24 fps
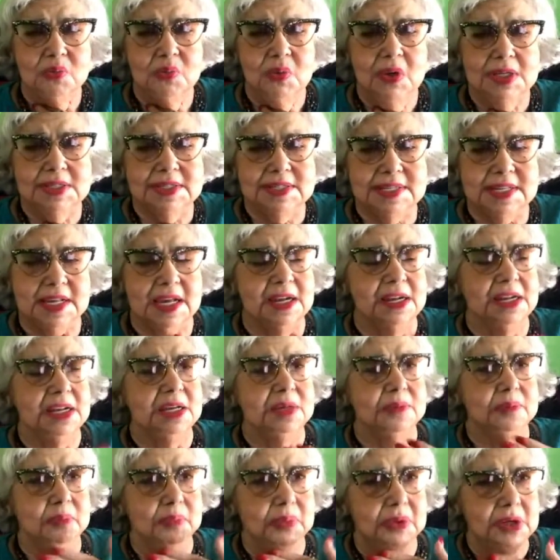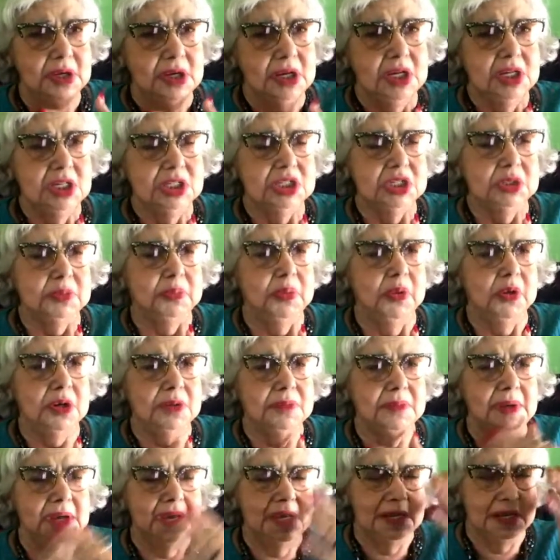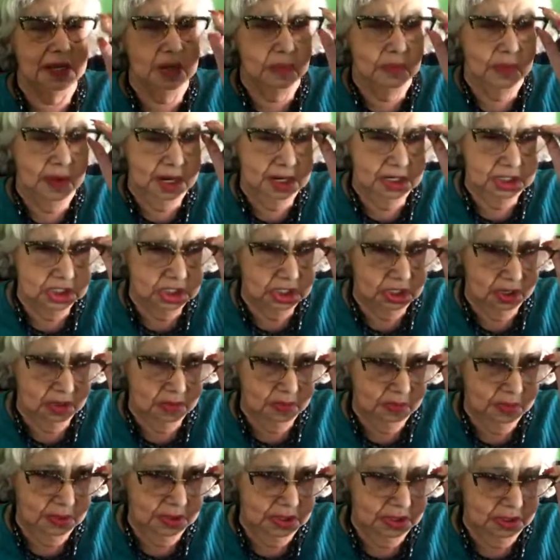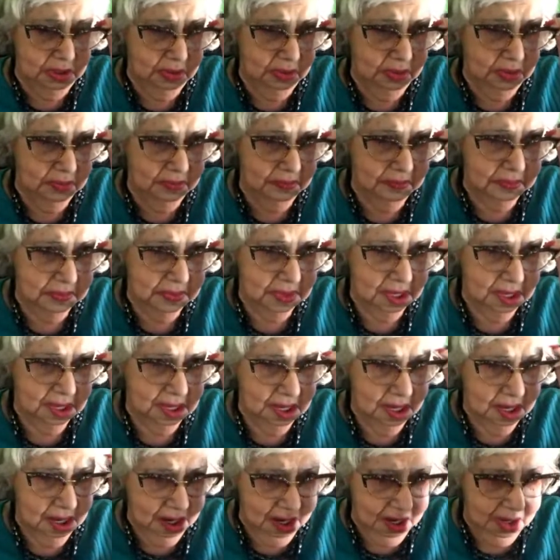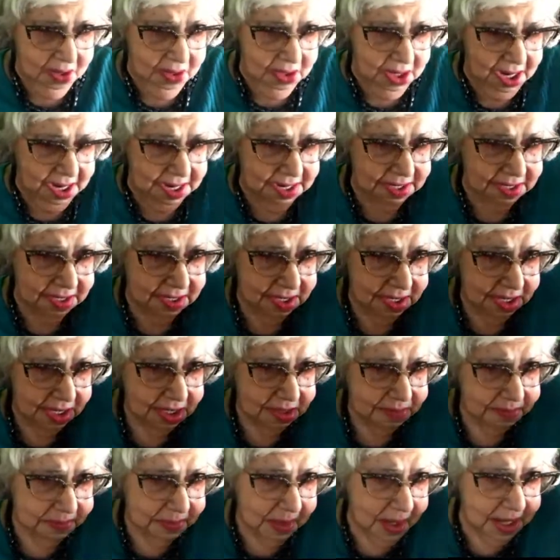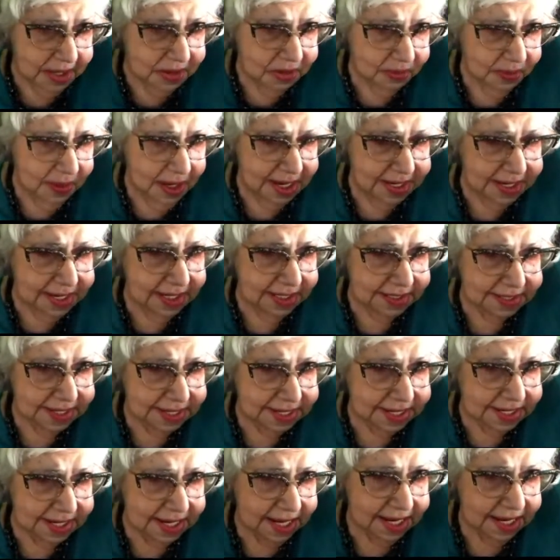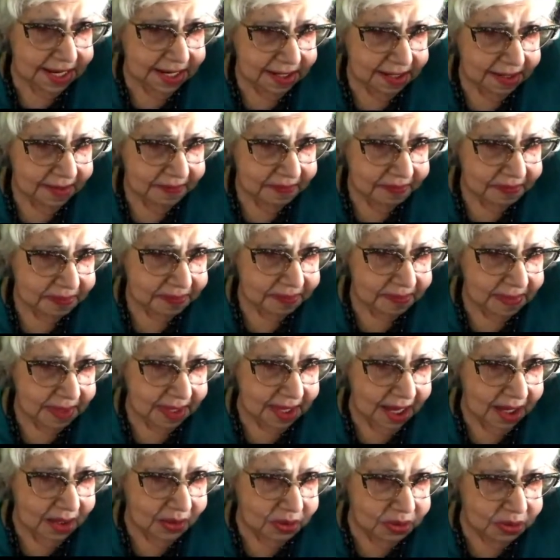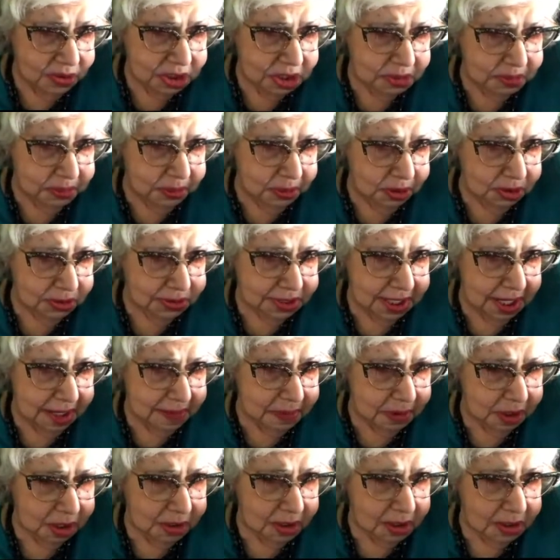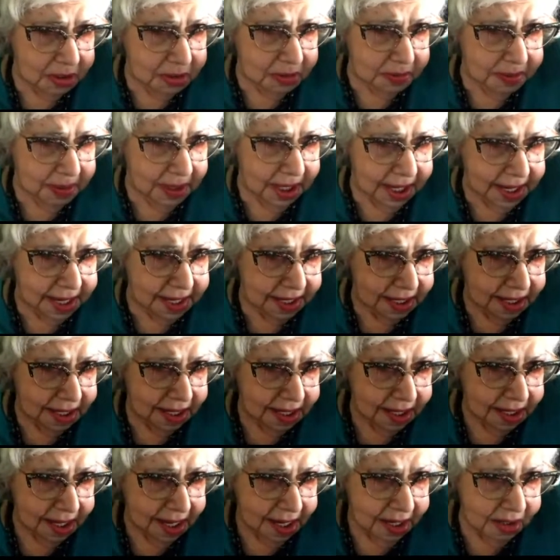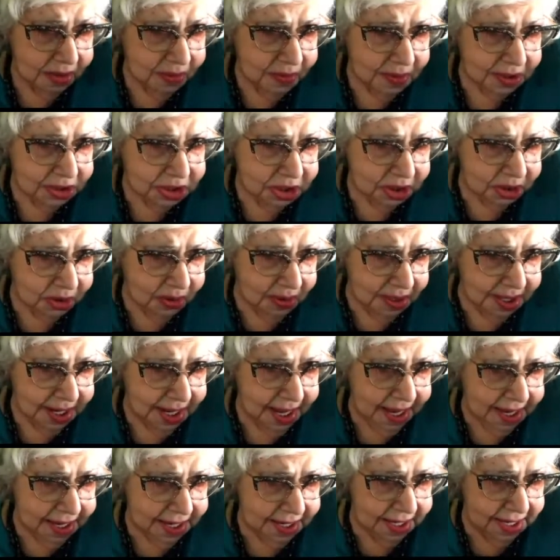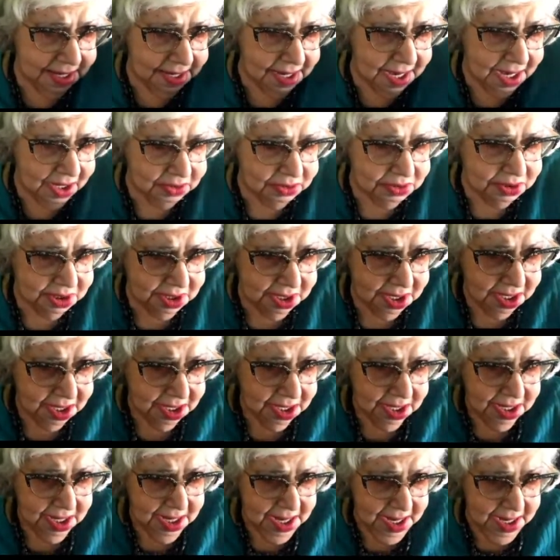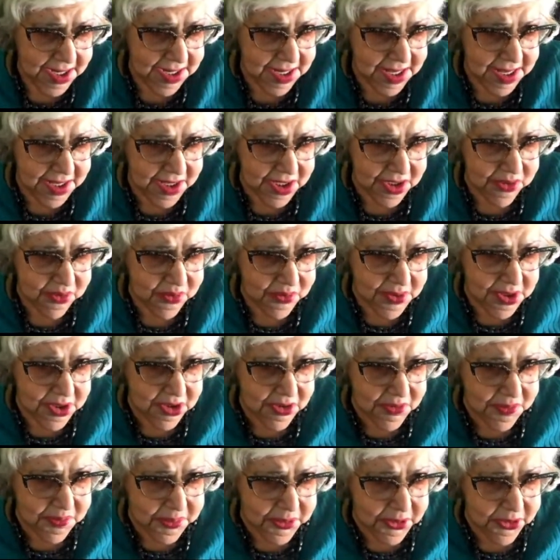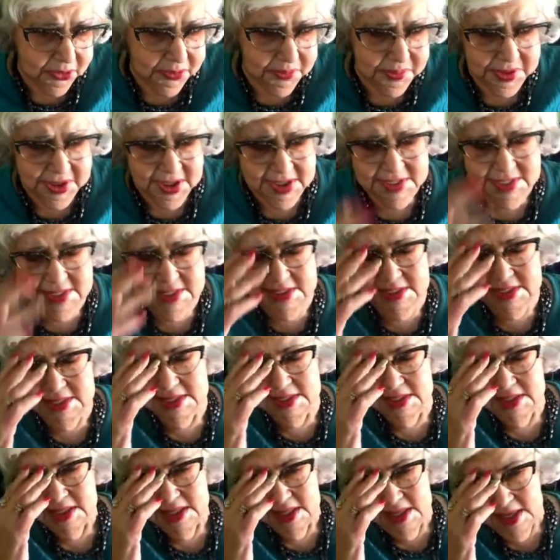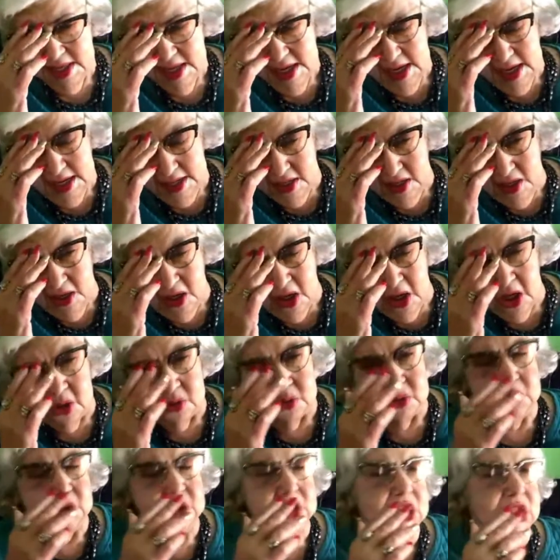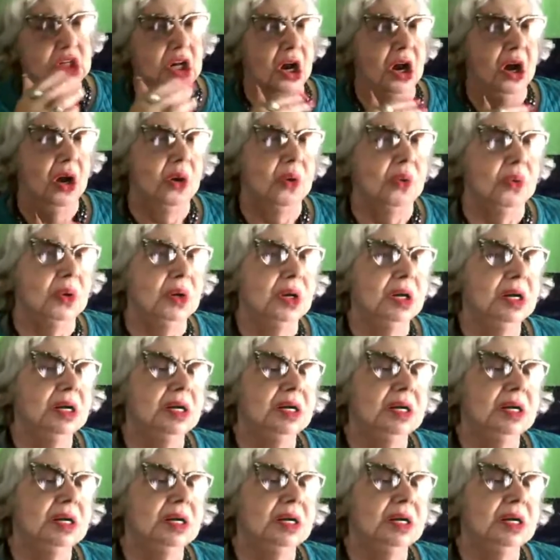ones that support me, and I want to share them with you. All right. By the way, Destiny, whose pool table are you by? I don't want you going hanging out in any weird pool places. Hello, Joe.